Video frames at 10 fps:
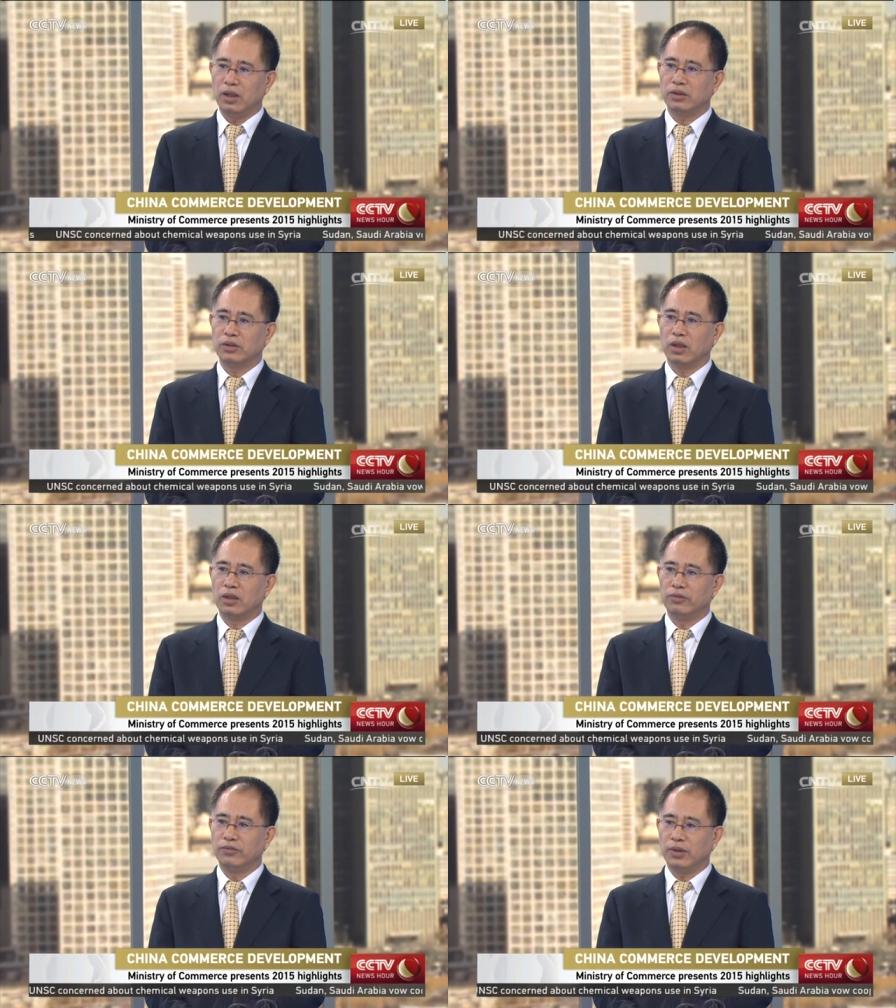sort
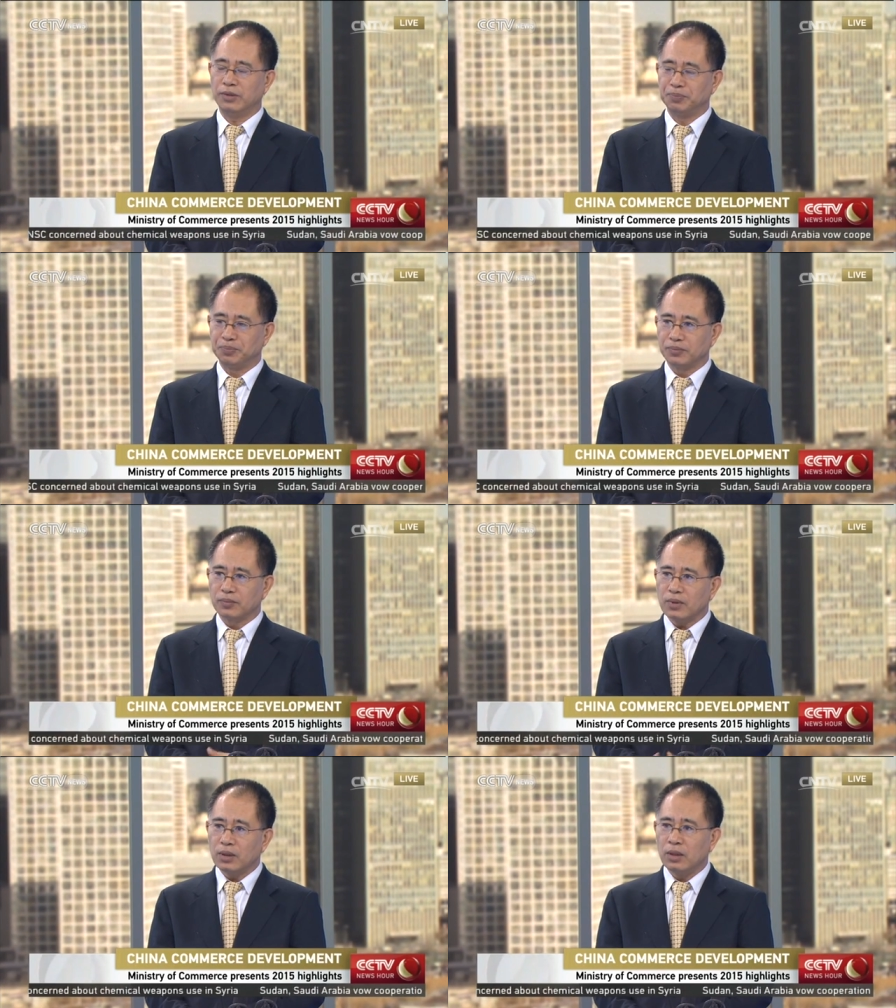of
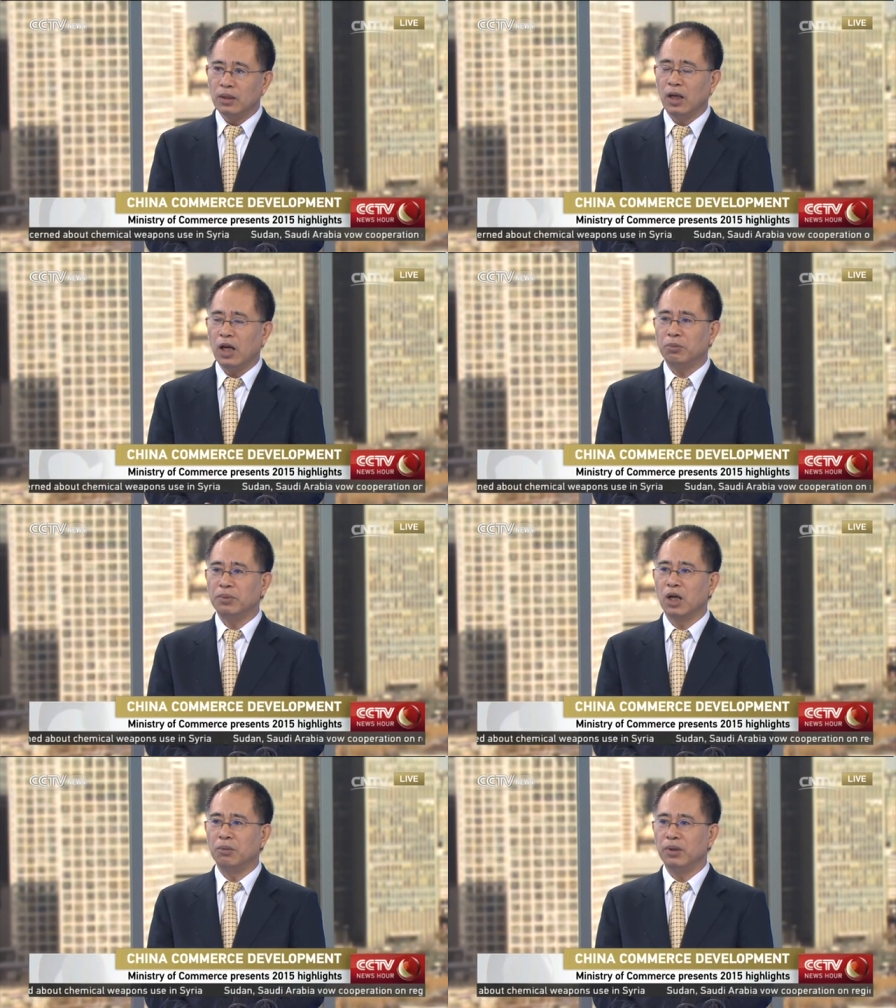
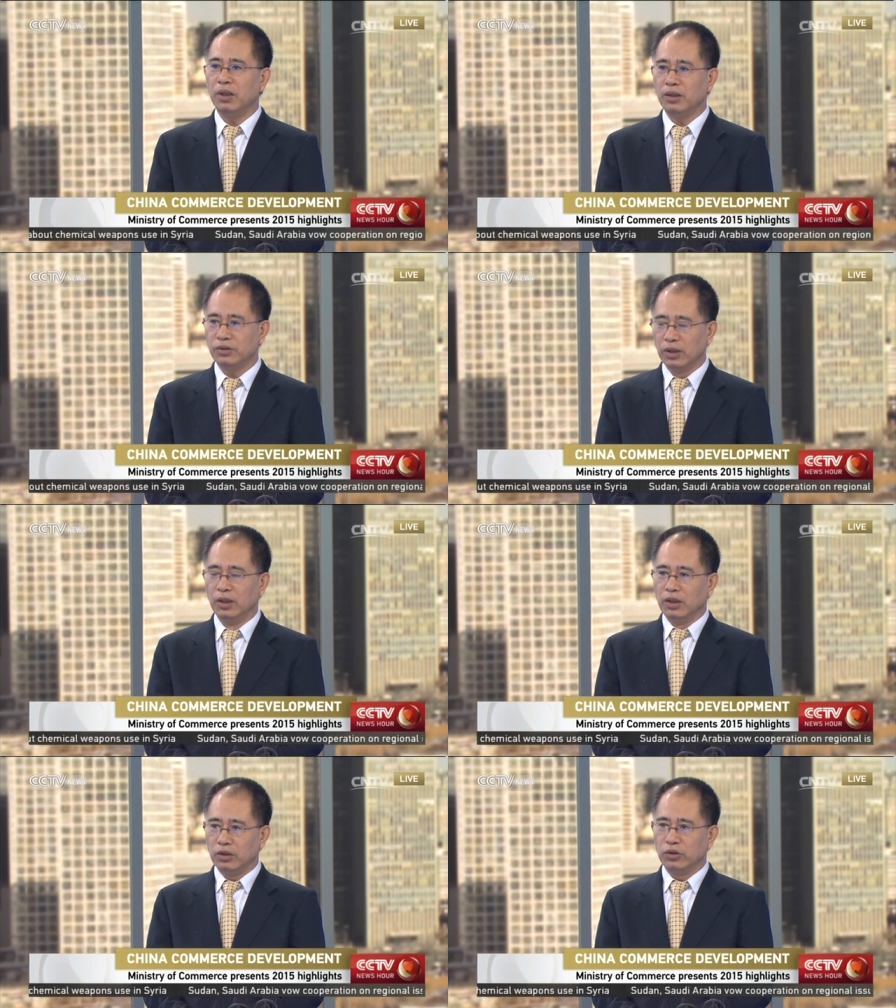help companies
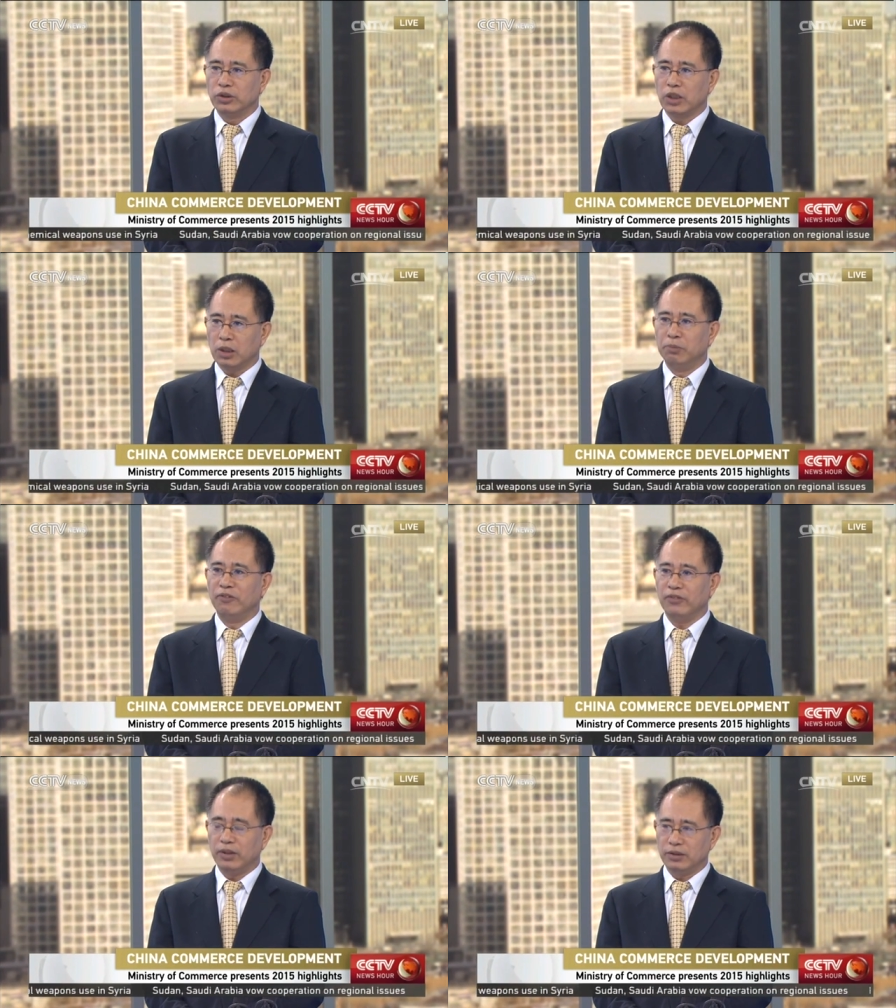to
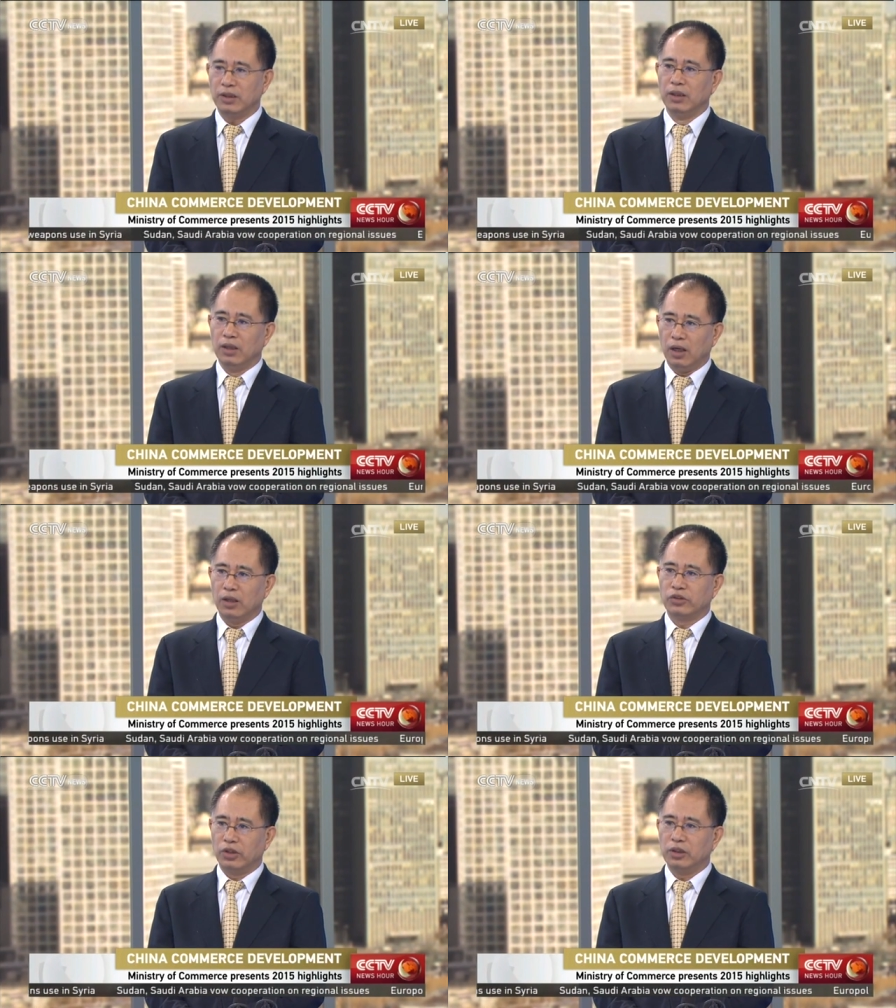circumvent
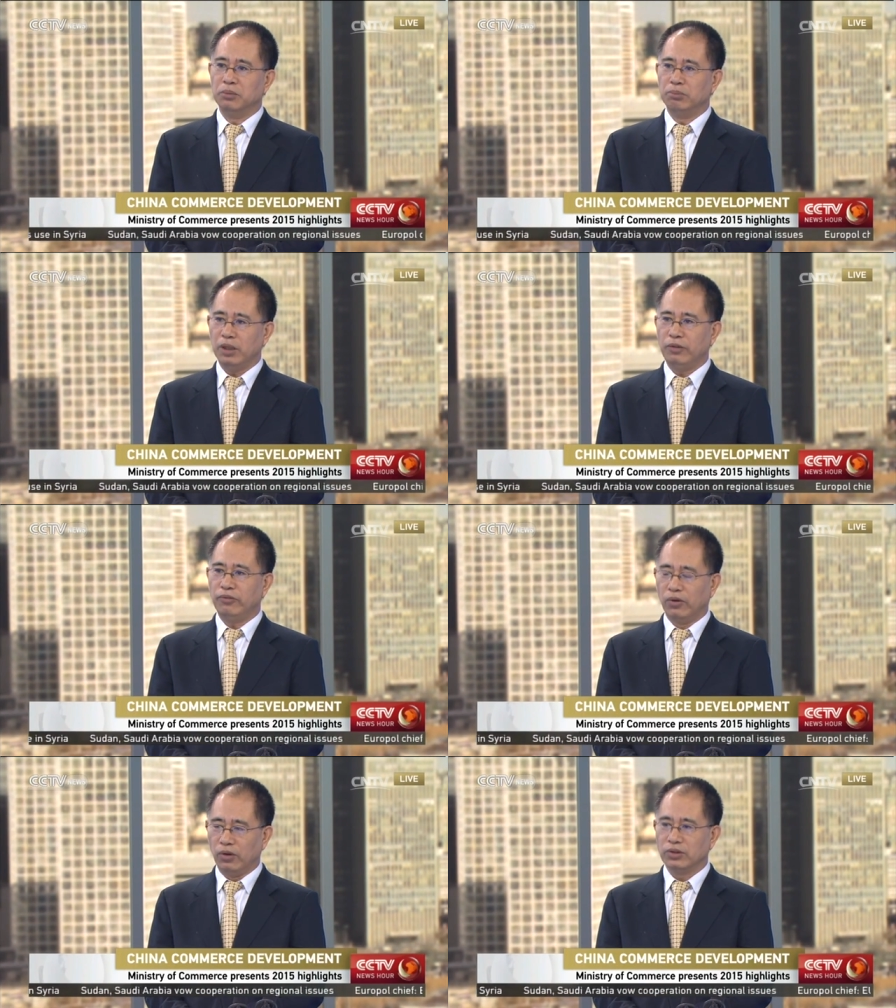certain
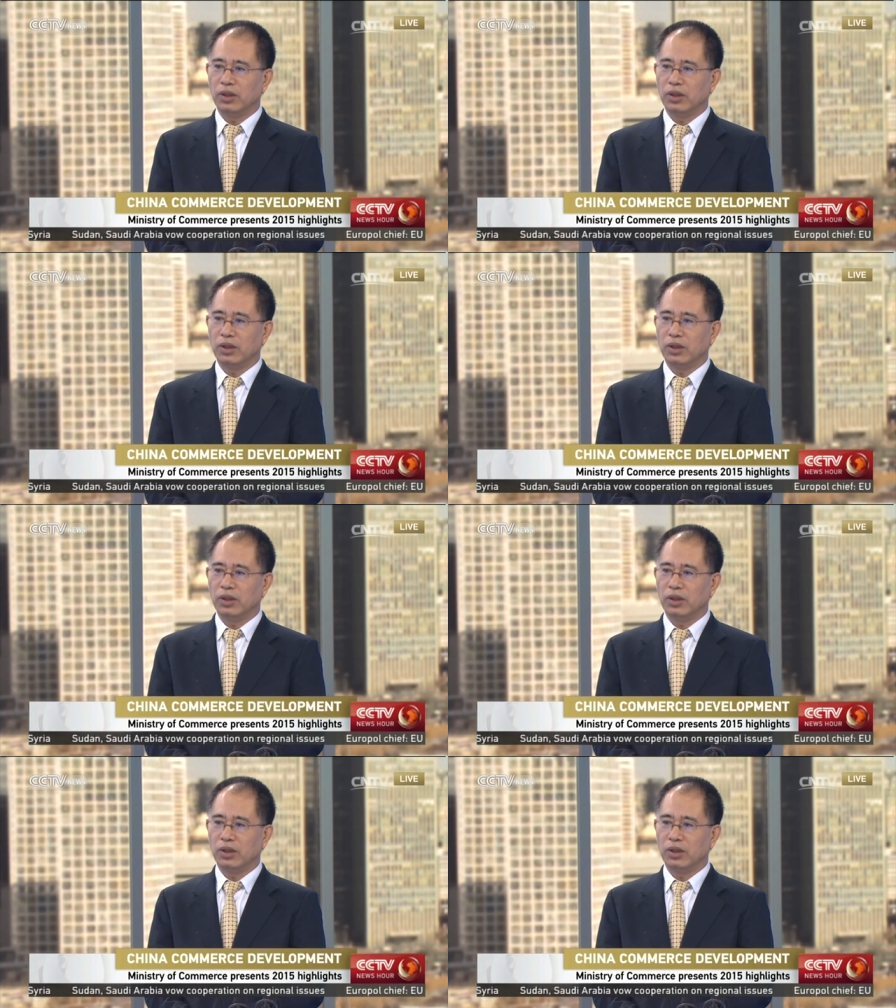pitfalls